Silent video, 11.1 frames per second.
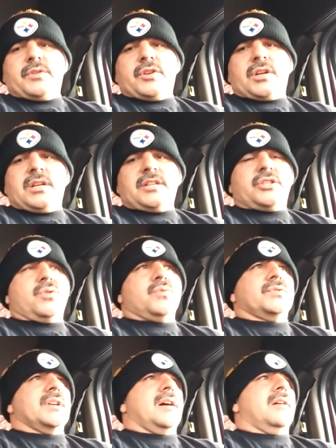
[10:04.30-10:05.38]
when your clutch
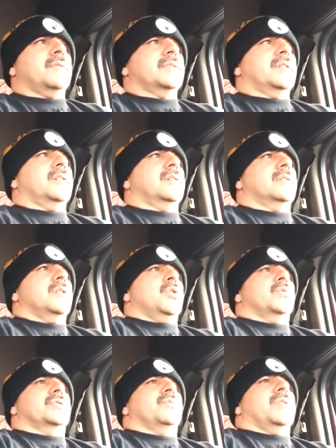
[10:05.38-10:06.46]
goes out.
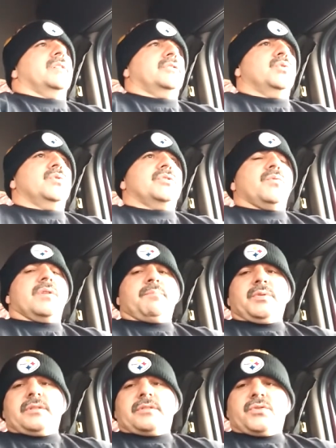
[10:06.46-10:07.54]
What you want to do is you want
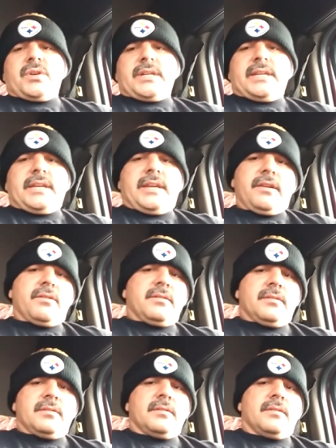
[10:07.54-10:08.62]
to put the truck in
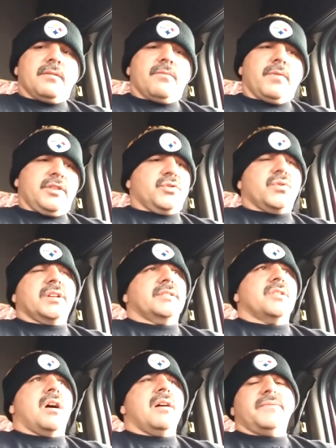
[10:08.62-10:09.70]
gear while the truck
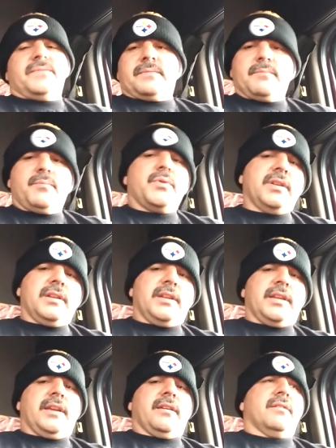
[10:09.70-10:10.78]
is off. Put it
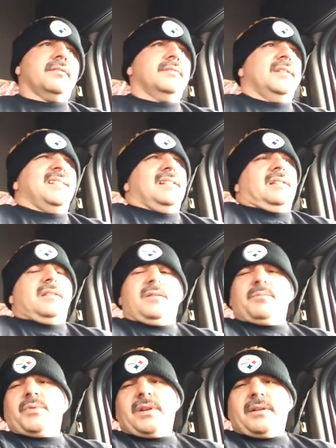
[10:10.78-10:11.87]
in gear.
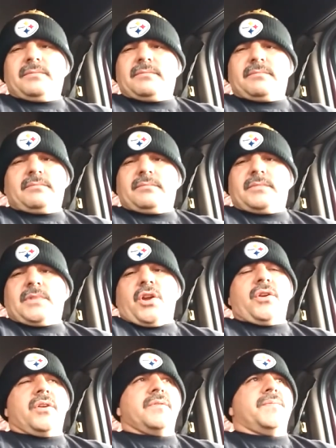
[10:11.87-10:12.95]
You put it on
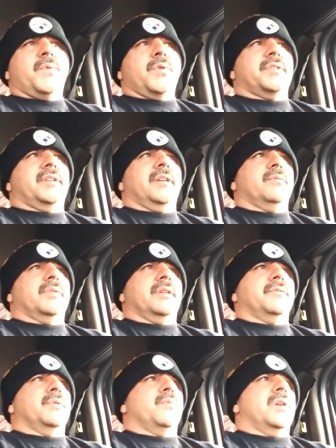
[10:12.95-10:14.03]
third, fourth gear,
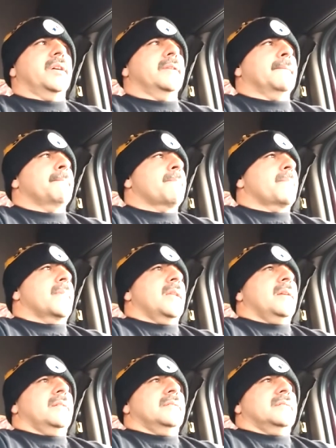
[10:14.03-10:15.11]
whatever you want.
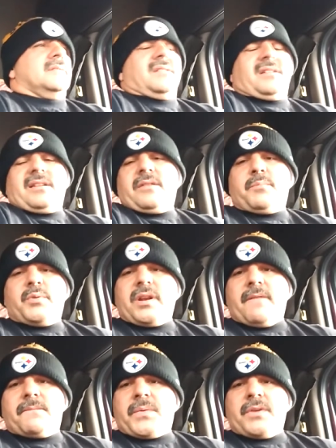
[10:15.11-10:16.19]
You need to put it
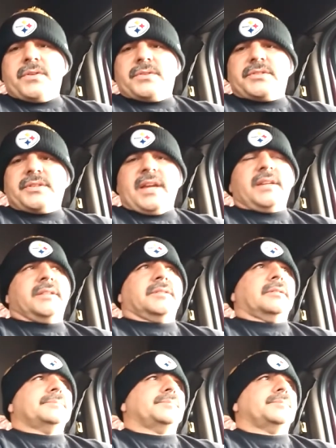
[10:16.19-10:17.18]
on first, second.